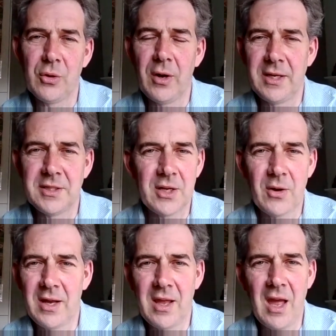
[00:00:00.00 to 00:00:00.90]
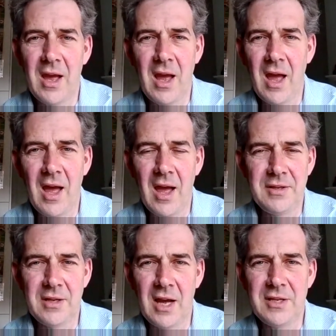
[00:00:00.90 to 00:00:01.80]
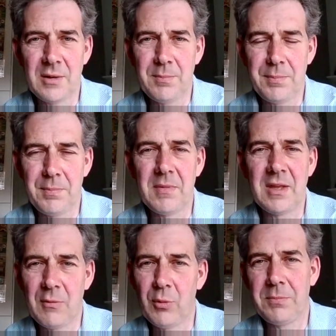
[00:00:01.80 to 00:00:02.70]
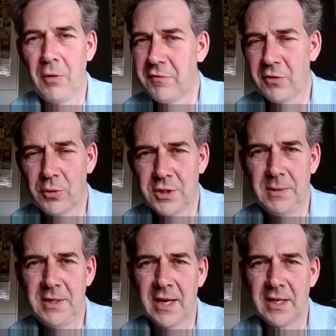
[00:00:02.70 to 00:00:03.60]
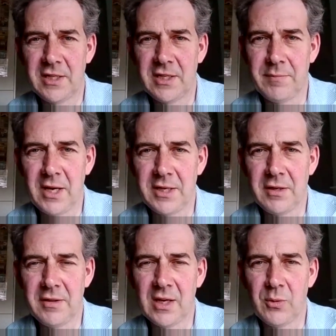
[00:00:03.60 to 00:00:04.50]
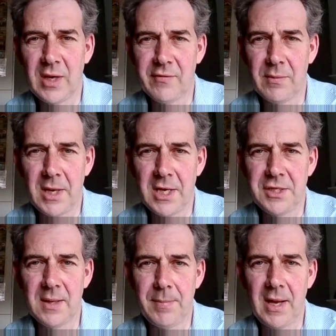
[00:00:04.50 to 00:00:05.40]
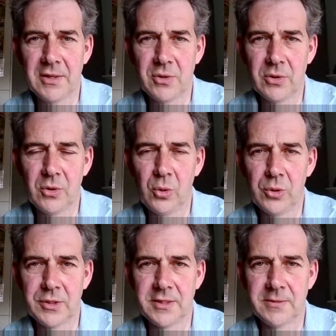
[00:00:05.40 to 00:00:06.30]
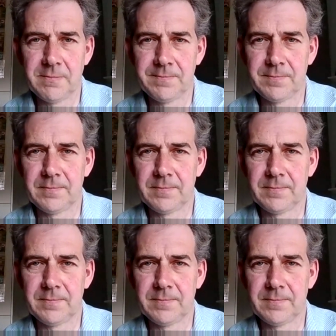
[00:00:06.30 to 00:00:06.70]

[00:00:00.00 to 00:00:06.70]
Ukraine. So I, I, I, I don't it would, of course, be negative, but I don't think it would have a major impact on the Caucasus.